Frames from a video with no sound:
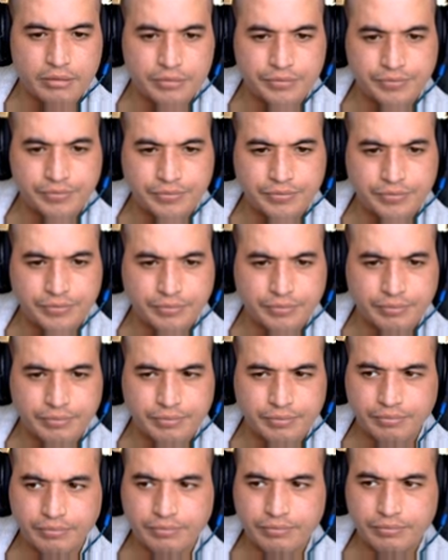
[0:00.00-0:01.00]

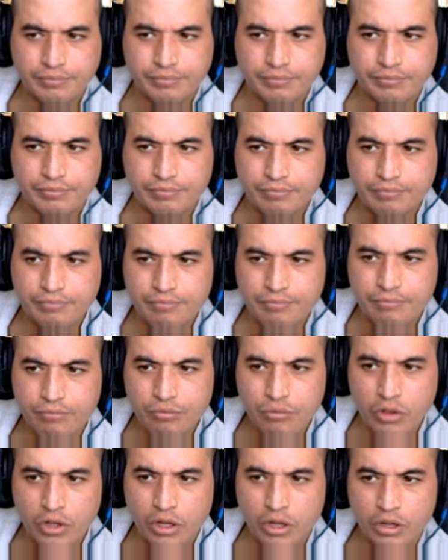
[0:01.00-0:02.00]

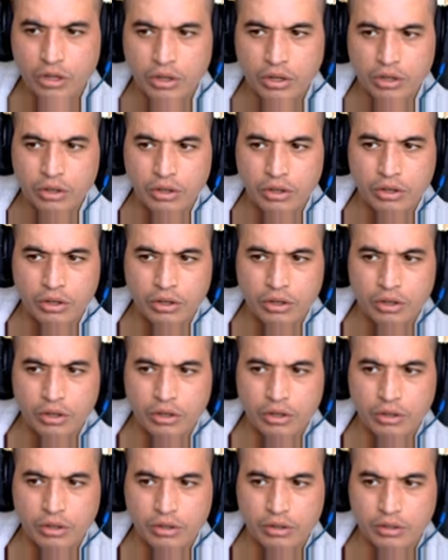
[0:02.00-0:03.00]

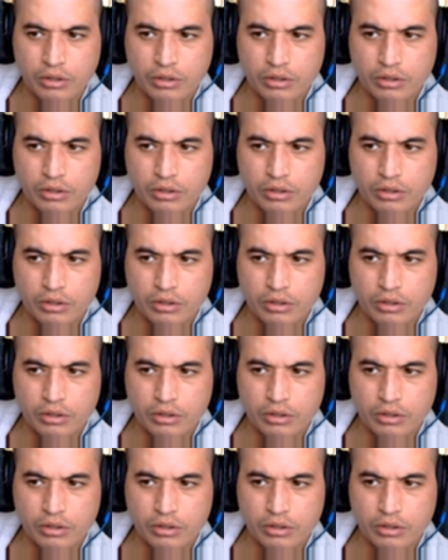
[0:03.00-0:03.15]
No one is speaking in this clip.